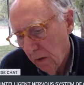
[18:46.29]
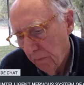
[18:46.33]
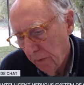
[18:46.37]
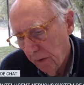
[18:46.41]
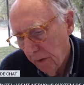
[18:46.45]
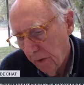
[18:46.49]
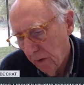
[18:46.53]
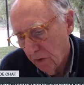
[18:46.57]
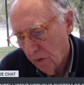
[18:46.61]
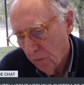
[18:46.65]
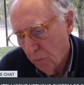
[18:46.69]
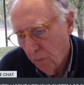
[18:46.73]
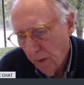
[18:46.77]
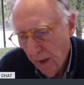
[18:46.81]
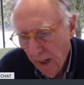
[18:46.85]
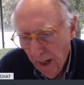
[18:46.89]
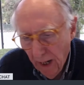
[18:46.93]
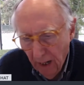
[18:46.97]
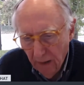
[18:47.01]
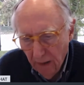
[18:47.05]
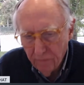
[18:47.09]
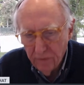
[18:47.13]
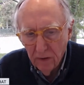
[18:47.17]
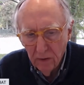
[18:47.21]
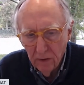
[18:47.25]
because we
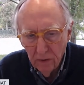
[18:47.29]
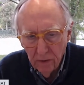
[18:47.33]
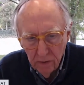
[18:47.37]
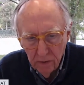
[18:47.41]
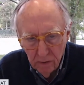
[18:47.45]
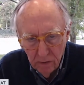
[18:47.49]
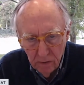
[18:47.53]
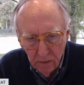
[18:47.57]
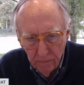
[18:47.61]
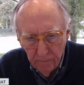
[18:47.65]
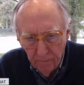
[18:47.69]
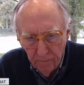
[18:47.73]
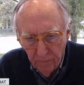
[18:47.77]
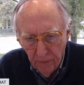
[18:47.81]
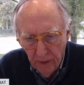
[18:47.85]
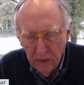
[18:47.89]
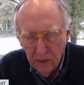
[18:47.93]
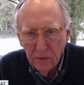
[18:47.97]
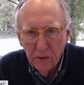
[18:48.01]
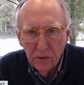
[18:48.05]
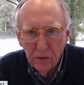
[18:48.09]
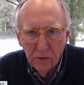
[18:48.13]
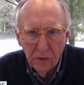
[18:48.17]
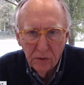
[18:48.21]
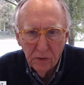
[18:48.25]
have to learn
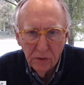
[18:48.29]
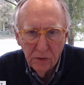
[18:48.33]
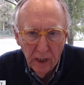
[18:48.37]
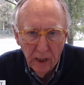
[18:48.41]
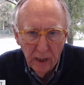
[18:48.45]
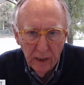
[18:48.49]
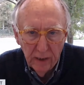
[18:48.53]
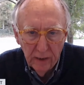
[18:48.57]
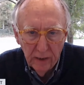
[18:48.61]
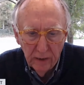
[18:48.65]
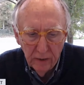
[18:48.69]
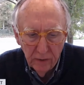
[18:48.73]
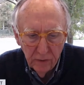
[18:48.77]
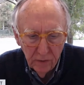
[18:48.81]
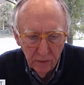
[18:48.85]
as a society